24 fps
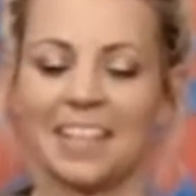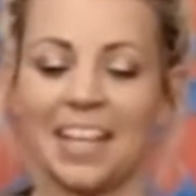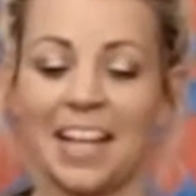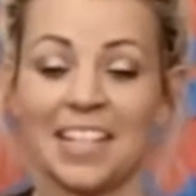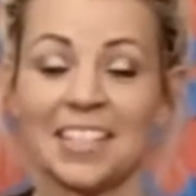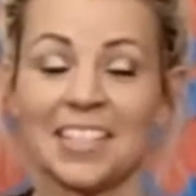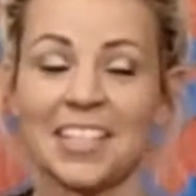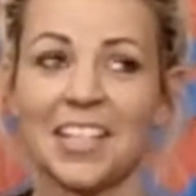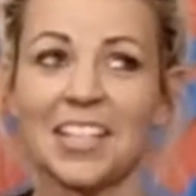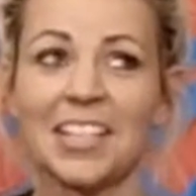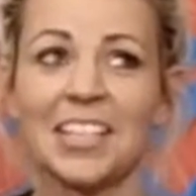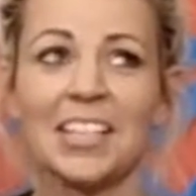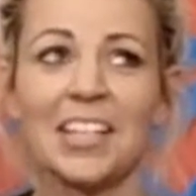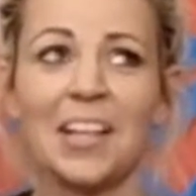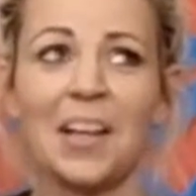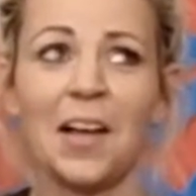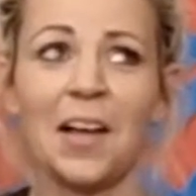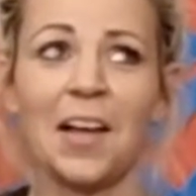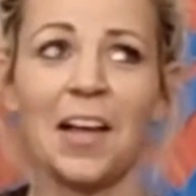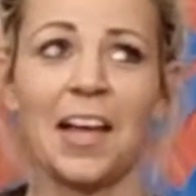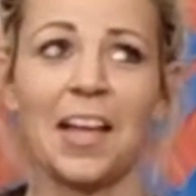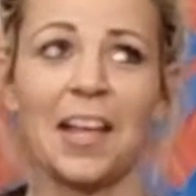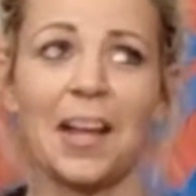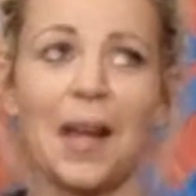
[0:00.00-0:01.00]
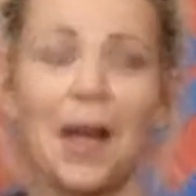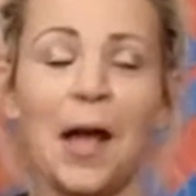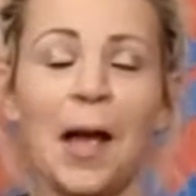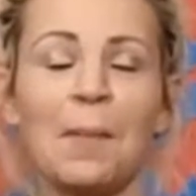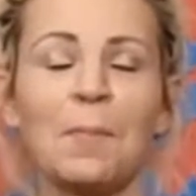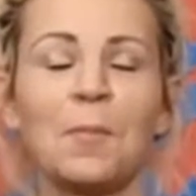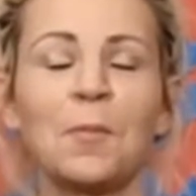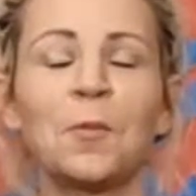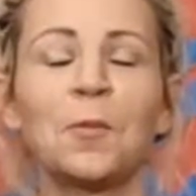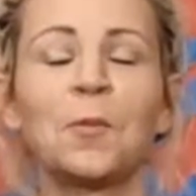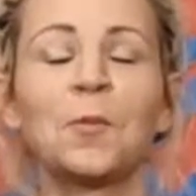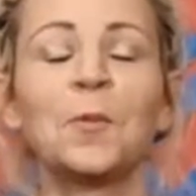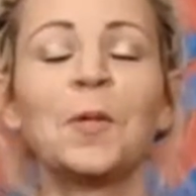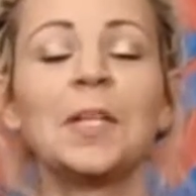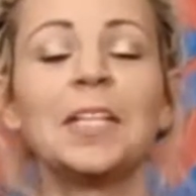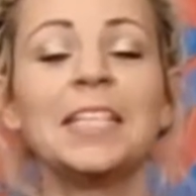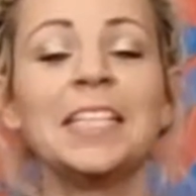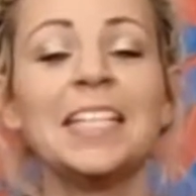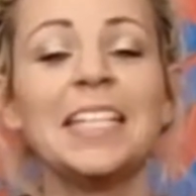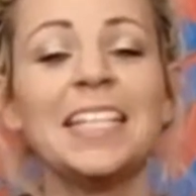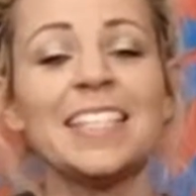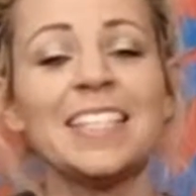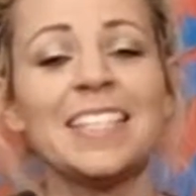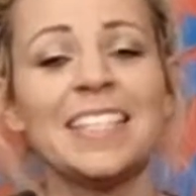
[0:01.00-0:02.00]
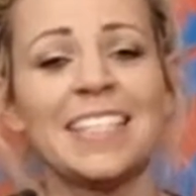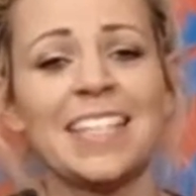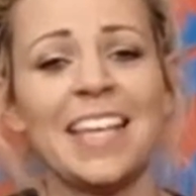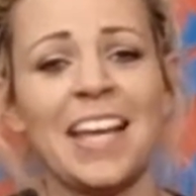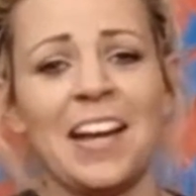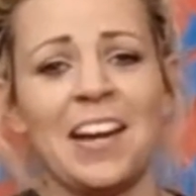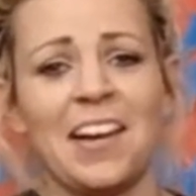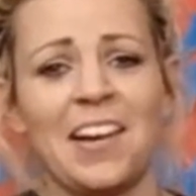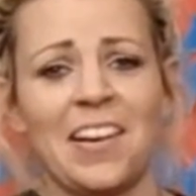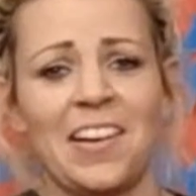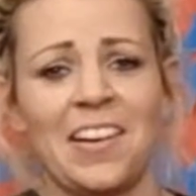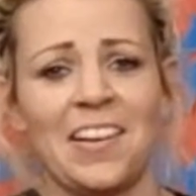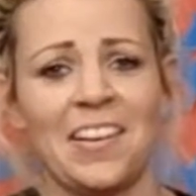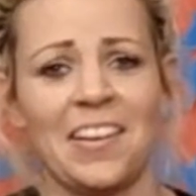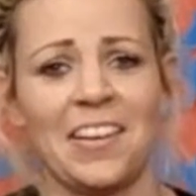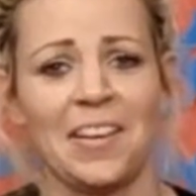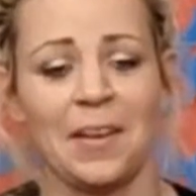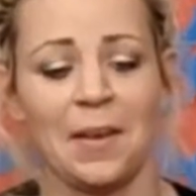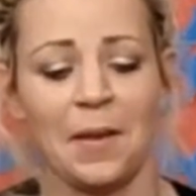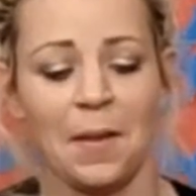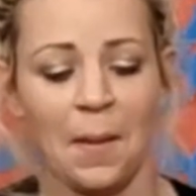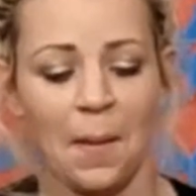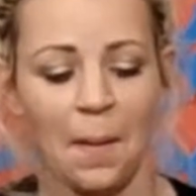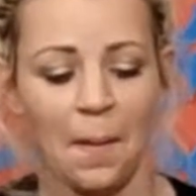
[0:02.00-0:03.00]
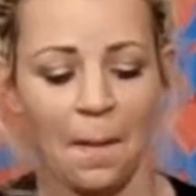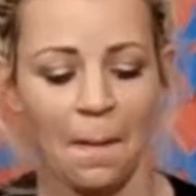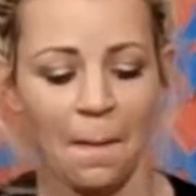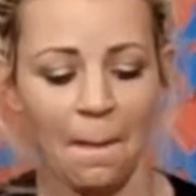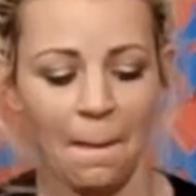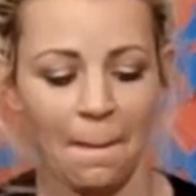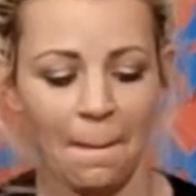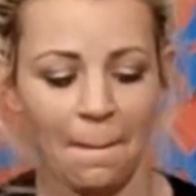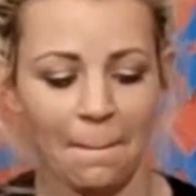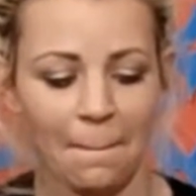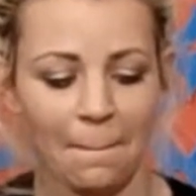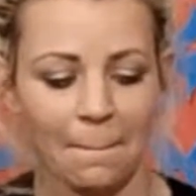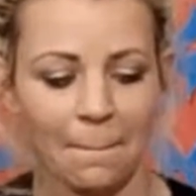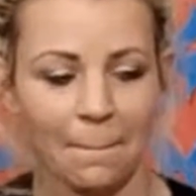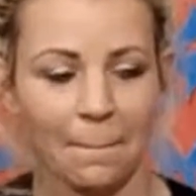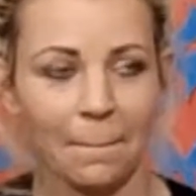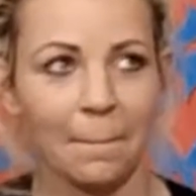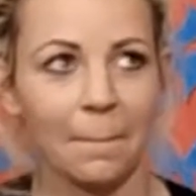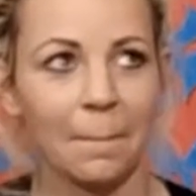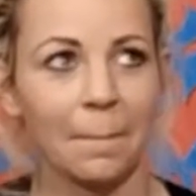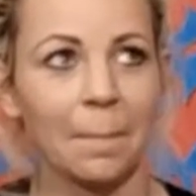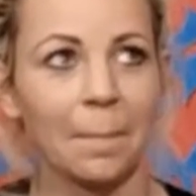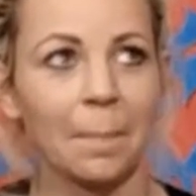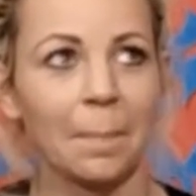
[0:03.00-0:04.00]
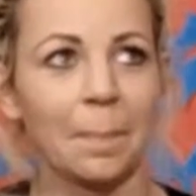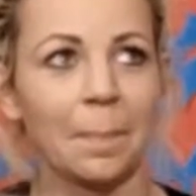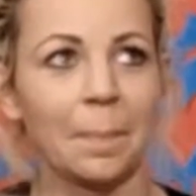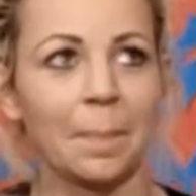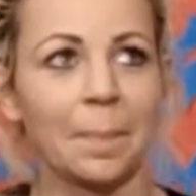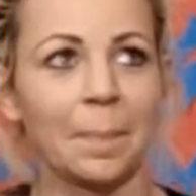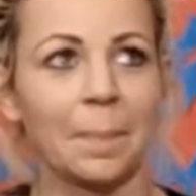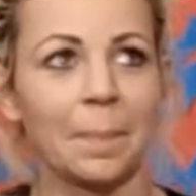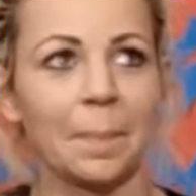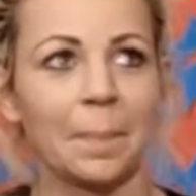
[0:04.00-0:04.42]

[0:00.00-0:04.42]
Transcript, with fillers: That's a lot. I'm really scared. Don't inhale the stuff.